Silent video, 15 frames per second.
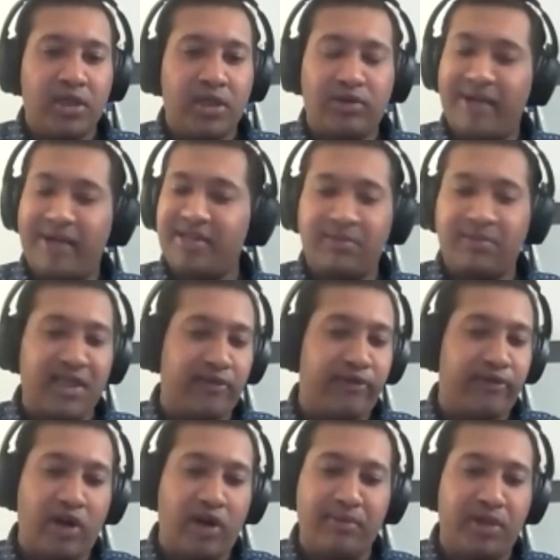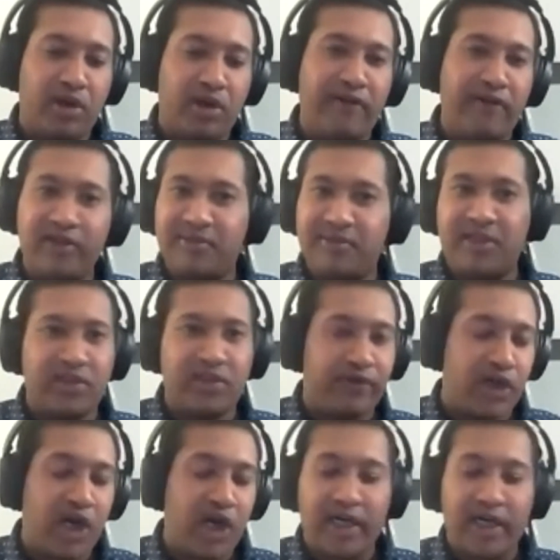grab something from your office because you
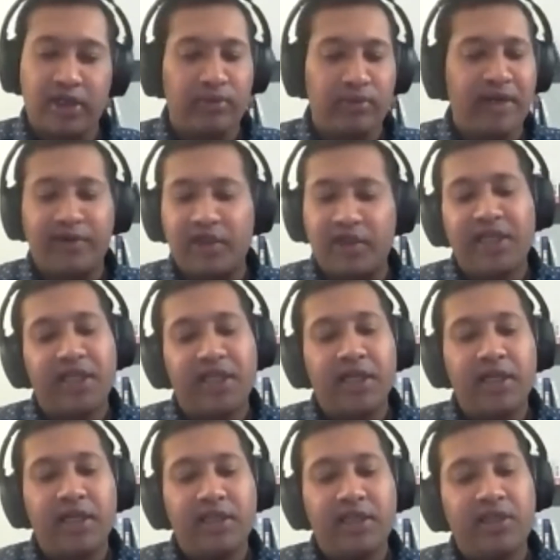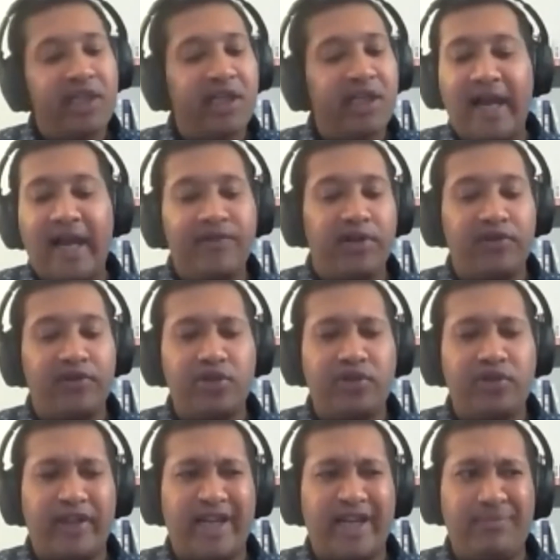forgot it or whatever, like, you need to have enough juice
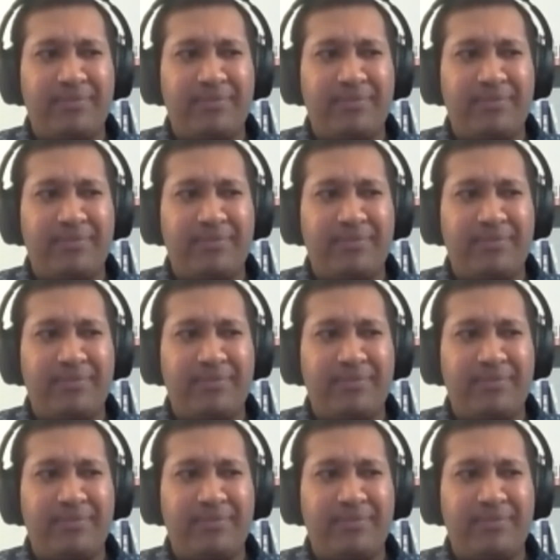for that.